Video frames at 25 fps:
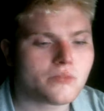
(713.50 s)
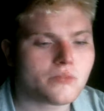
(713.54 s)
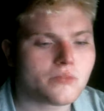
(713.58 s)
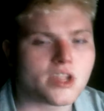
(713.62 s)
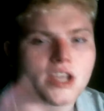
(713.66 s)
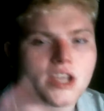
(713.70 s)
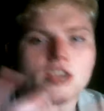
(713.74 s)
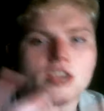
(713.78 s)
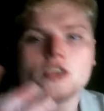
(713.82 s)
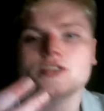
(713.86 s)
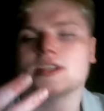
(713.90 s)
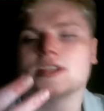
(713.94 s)

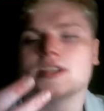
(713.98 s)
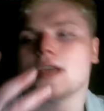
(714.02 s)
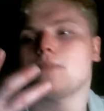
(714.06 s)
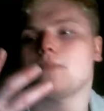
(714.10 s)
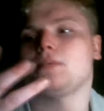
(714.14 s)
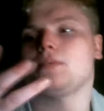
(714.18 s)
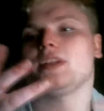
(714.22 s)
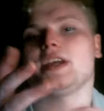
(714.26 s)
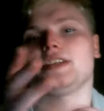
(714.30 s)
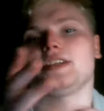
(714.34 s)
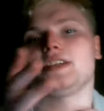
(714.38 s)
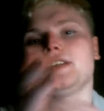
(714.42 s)
They use
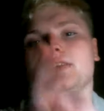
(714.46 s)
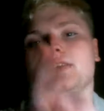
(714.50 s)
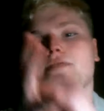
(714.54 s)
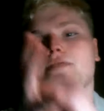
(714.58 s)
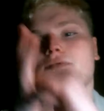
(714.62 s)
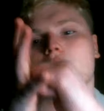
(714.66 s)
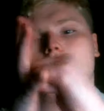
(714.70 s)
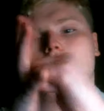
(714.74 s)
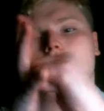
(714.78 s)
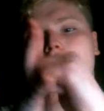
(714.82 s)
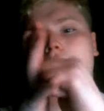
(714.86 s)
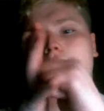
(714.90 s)

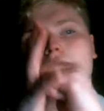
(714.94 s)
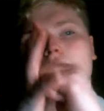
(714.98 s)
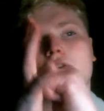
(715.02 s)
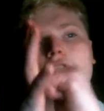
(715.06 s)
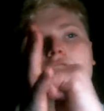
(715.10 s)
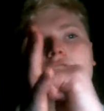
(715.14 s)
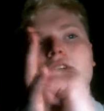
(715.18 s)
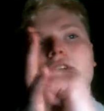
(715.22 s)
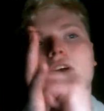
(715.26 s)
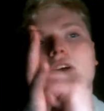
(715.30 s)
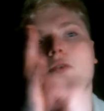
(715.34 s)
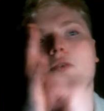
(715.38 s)

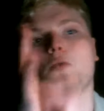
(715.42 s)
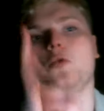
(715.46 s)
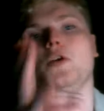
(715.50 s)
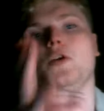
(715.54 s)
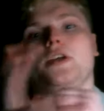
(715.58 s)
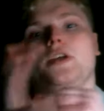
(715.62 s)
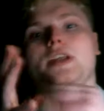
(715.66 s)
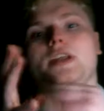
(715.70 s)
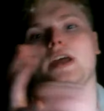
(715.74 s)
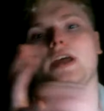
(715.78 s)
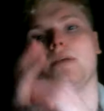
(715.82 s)
using a wood